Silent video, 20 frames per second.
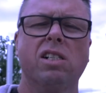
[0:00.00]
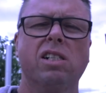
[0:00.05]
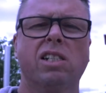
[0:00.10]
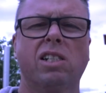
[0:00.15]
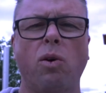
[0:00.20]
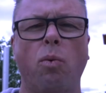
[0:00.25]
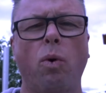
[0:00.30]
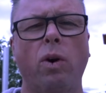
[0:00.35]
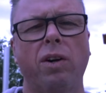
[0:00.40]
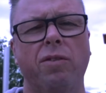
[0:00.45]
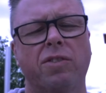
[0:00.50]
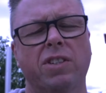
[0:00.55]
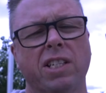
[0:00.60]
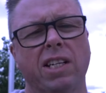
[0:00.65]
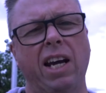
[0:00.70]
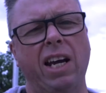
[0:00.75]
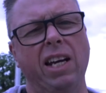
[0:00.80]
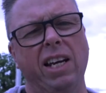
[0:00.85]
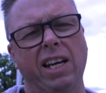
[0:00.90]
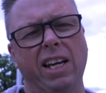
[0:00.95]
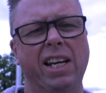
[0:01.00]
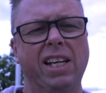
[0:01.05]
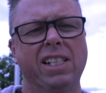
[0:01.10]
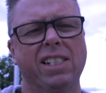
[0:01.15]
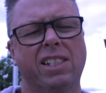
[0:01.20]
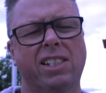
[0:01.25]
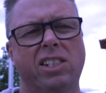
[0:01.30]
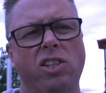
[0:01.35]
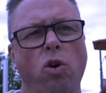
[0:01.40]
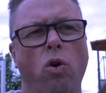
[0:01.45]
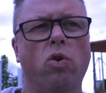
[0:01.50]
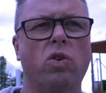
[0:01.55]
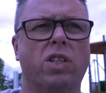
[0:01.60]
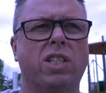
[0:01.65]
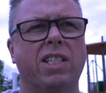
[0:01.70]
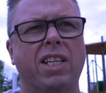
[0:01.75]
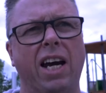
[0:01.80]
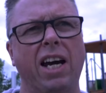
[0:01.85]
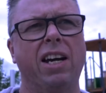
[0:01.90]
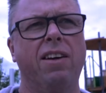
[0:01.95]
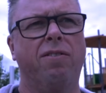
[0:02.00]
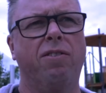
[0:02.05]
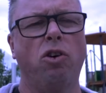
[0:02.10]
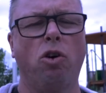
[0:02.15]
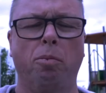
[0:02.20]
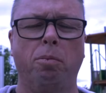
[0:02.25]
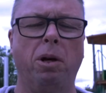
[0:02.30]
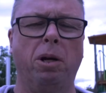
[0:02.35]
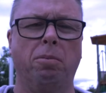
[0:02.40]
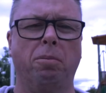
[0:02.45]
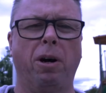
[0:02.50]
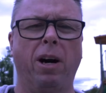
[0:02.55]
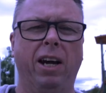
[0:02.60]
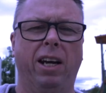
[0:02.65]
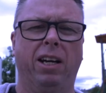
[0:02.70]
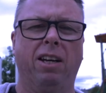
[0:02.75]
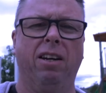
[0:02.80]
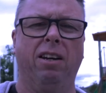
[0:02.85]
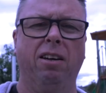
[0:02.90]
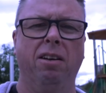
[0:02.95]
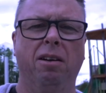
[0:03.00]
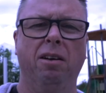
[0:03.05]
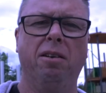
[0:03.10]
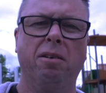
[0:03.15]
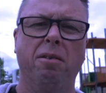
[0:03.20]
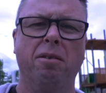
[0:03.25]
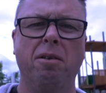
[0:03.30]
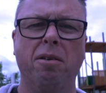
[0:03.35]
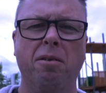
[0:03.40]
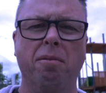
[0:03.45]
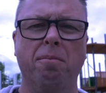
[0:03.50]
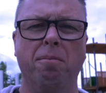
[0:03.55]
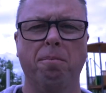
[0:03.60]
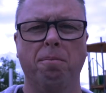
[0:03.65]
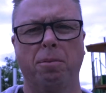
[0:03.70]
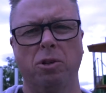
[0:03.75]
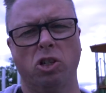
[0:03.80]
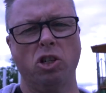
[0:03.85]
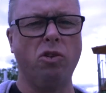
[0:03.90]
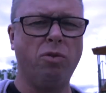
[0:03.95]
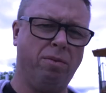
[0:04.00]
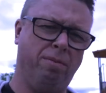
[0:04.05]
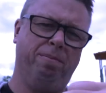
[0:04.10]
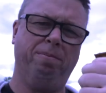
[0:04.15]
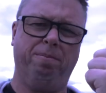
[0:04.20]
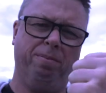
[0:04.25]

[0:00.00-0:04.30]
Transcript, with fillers: So what if today is your day for your big break? But you